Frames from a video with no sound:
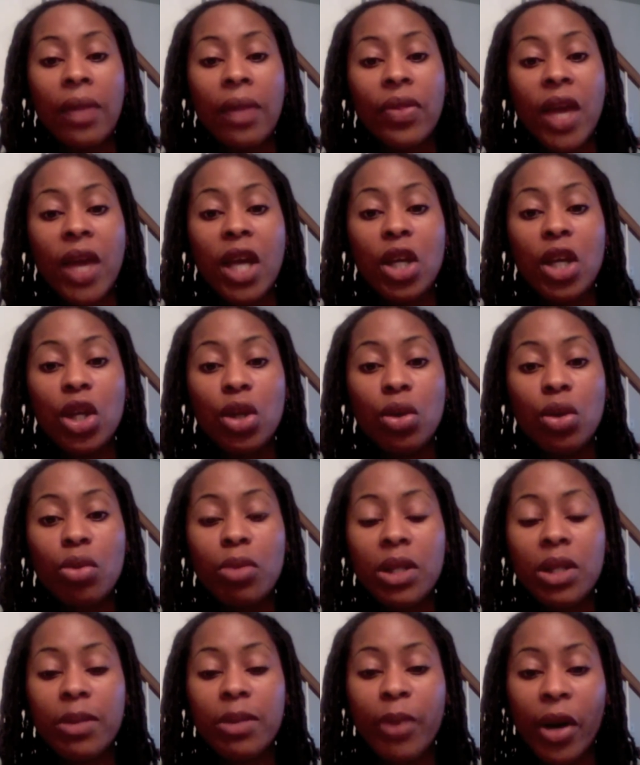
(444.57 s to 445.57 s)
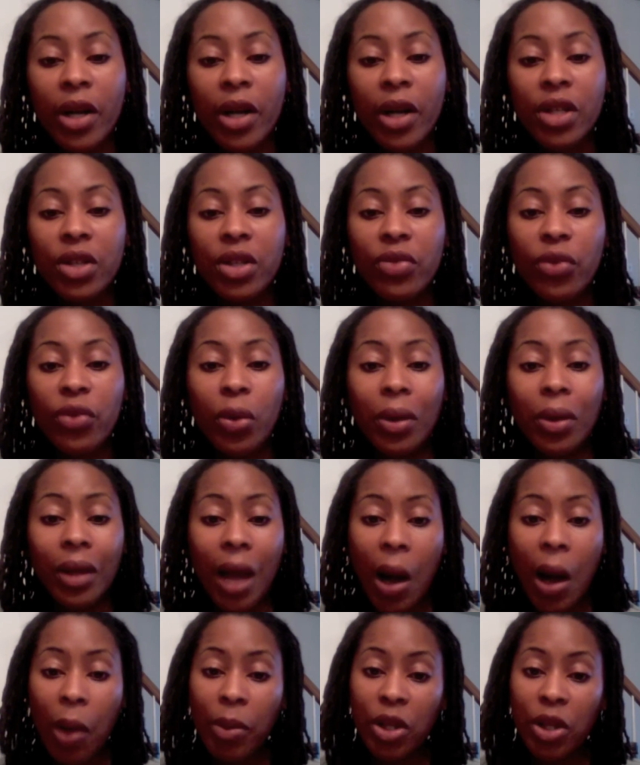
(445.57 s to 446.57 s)
Thank you, Miss Margie, for
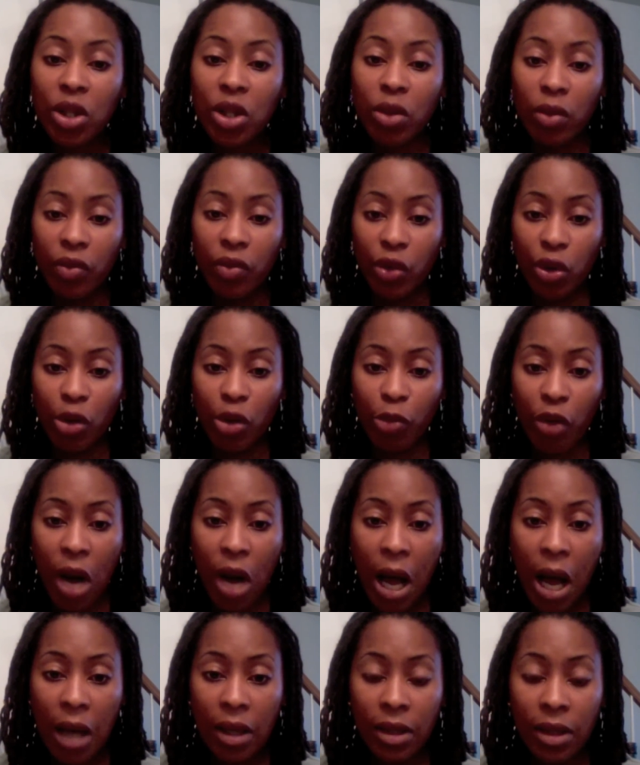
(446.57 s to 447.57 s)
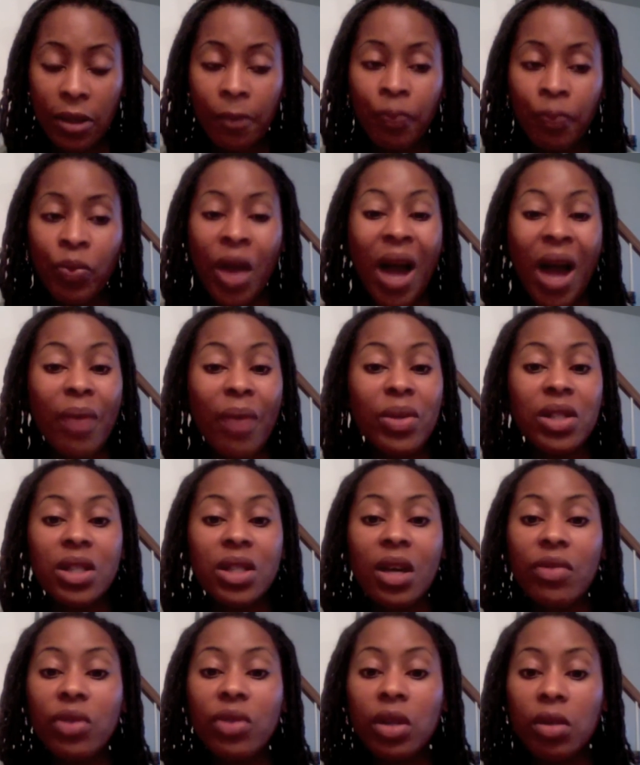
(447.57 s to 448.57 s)
allowing me to review your product. I would
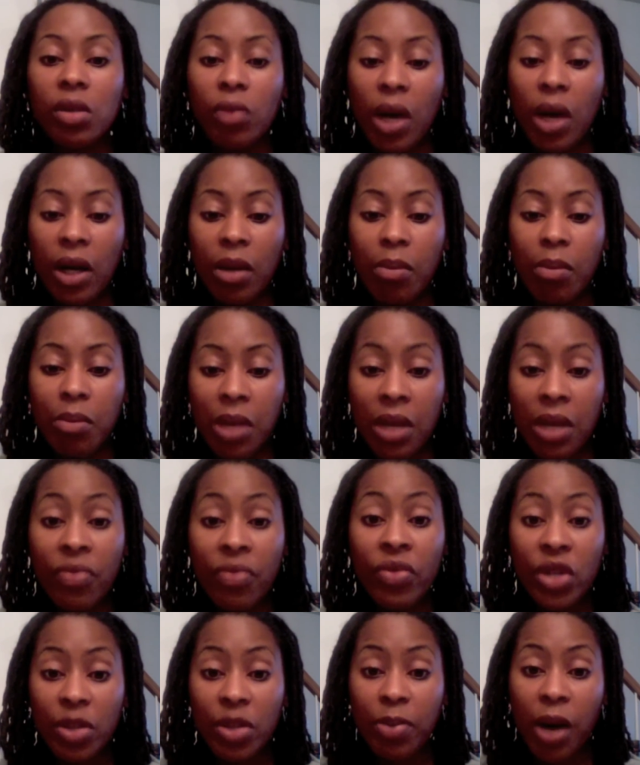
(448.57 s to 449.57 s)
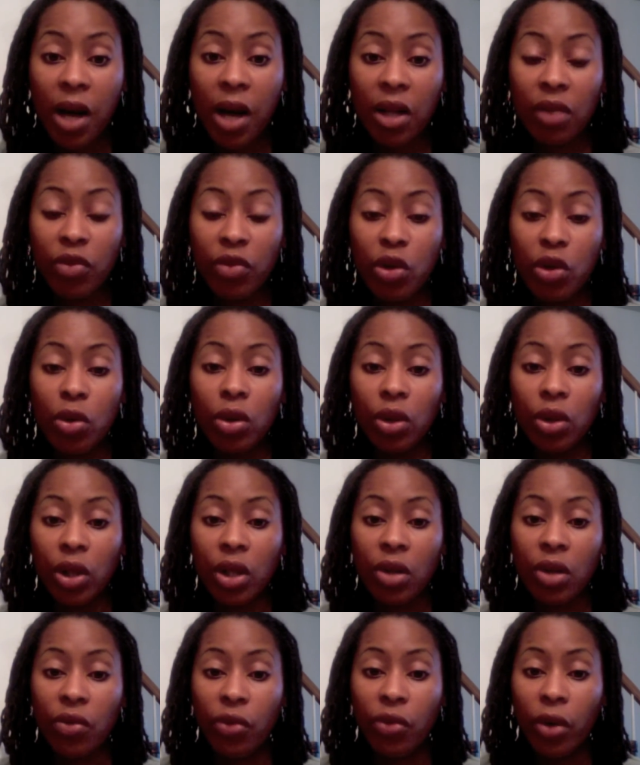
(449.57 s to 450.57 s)
definitely recommend this product if you are
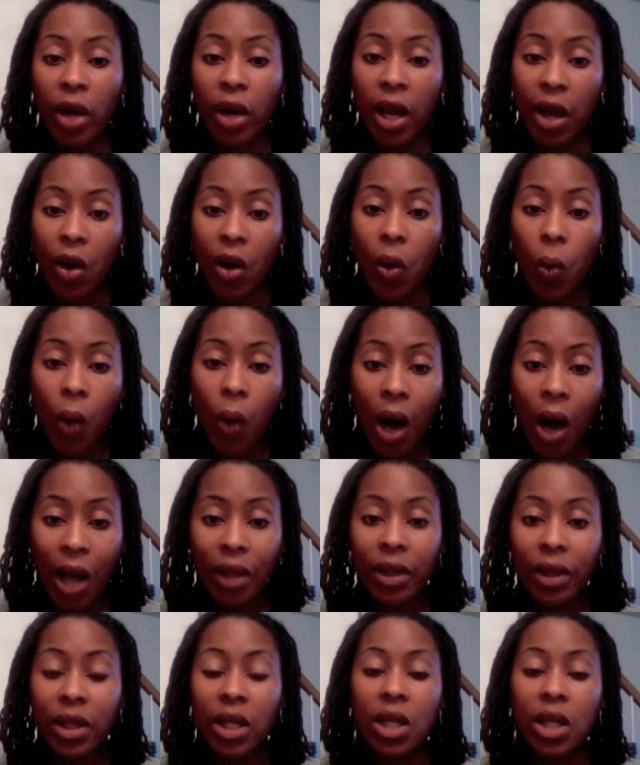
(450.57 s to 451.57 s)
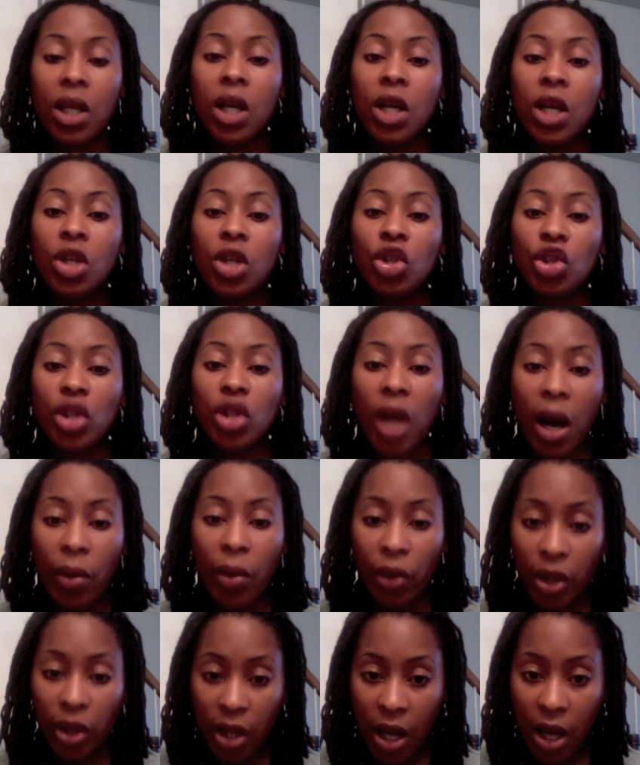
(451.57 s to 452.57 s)
looking for a quality
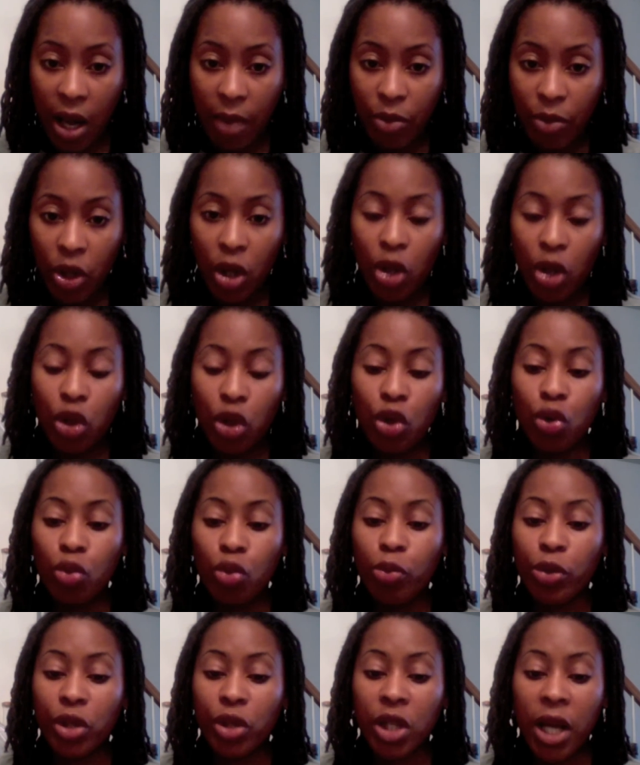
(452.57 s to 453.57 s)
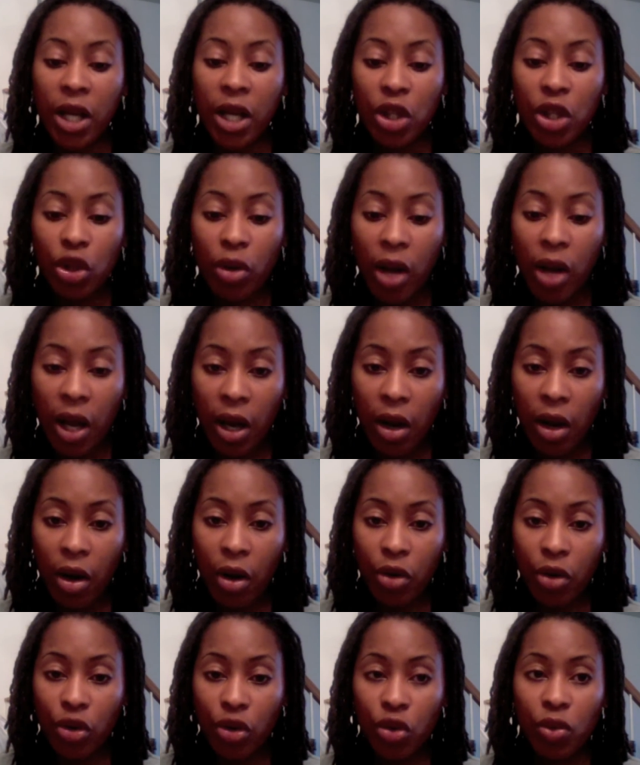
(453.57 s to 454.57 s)
shower cap to protect your
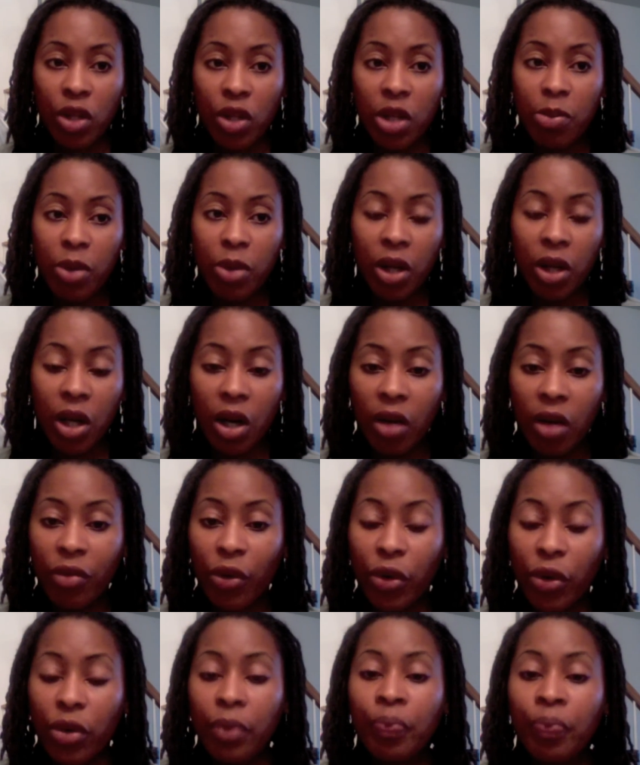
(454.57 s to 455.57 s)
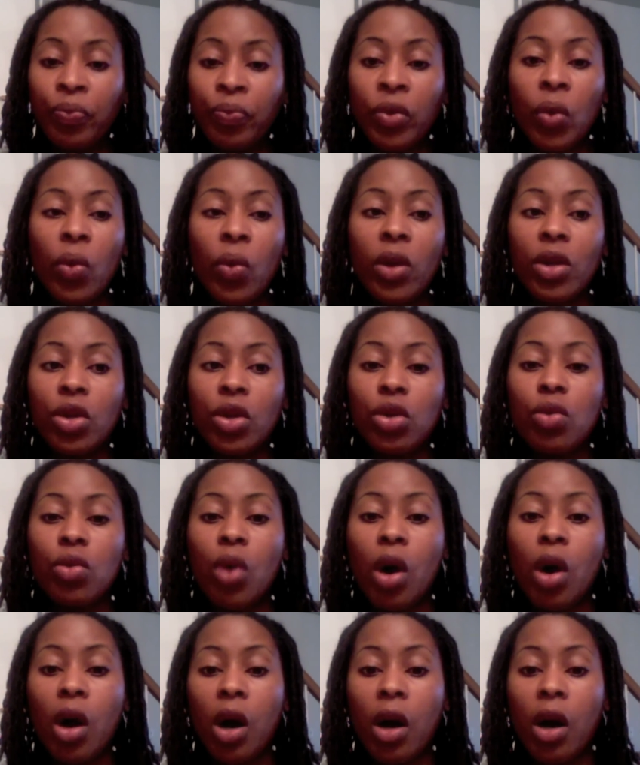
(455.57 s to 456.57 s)
hair, to keep it covered, whether you
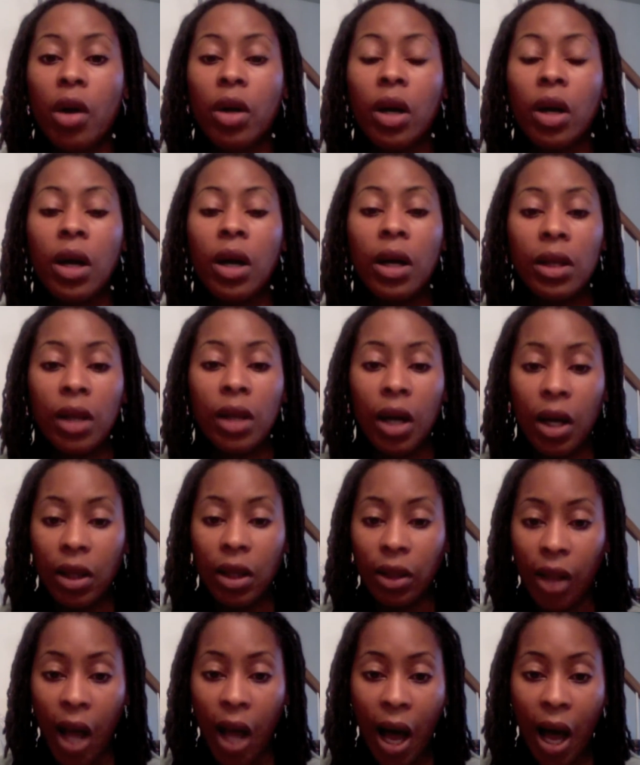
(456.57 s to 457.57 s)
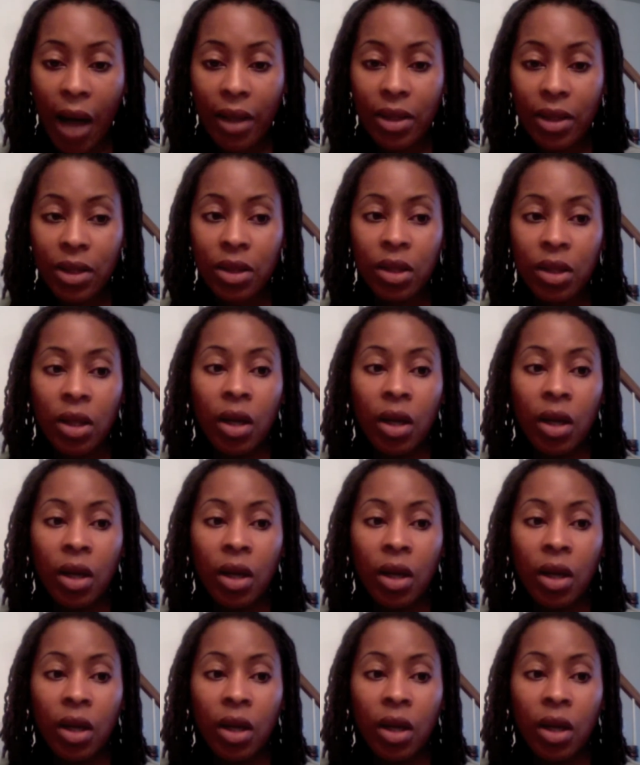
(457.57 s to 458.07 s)
are locked,